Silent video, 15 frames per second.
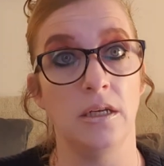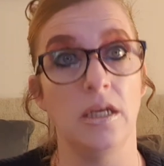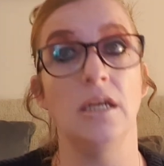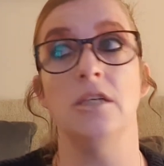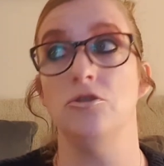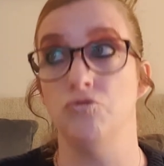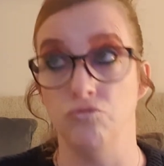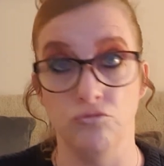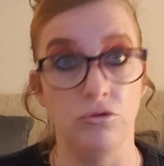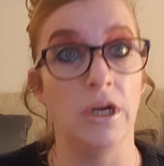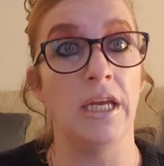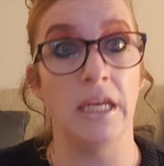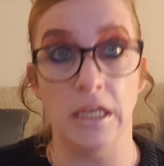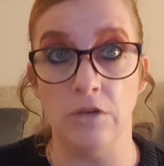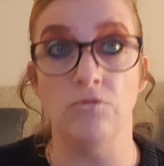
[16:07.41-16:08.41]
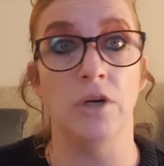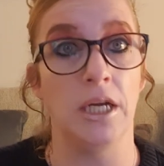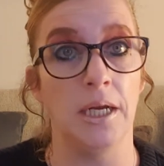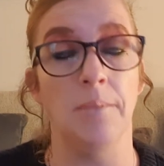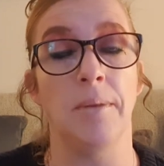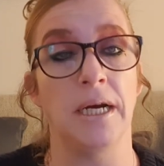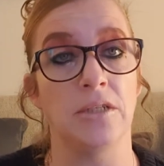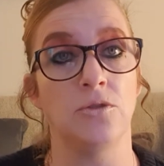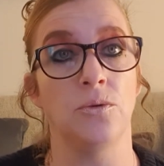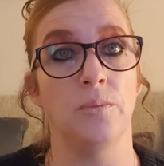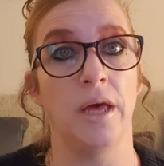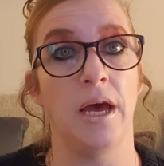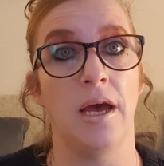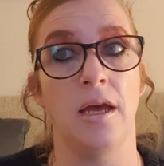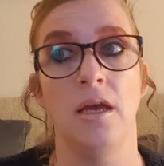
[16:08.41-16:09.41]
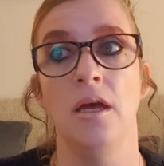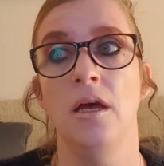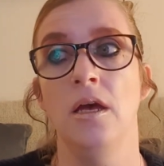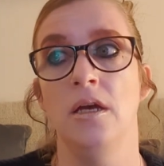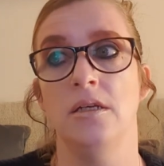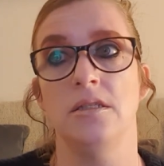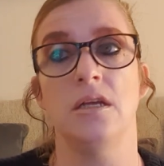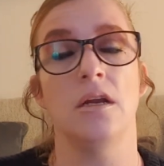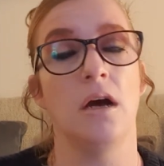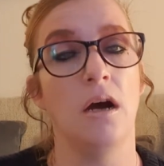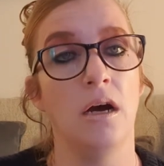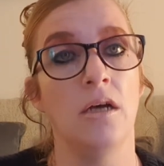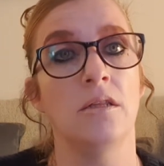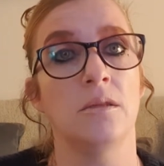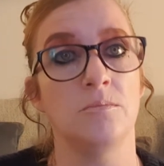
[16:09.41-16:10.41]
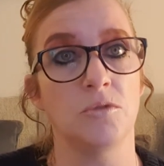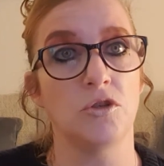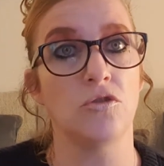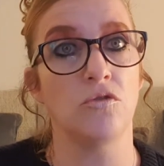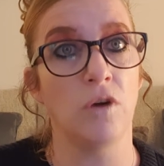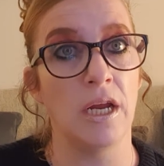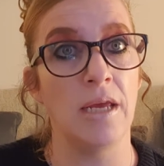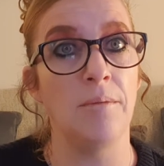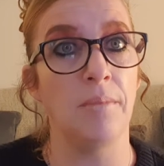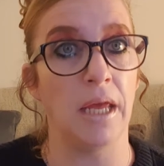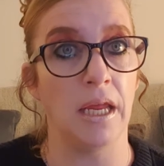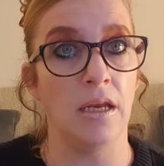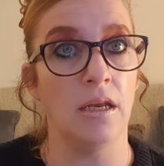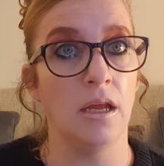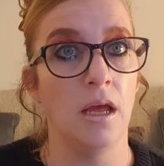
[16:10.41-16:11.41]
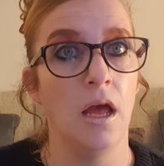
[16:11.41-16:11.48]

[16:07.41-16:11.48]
It's really, really bad up there. He said, I heard them screaming.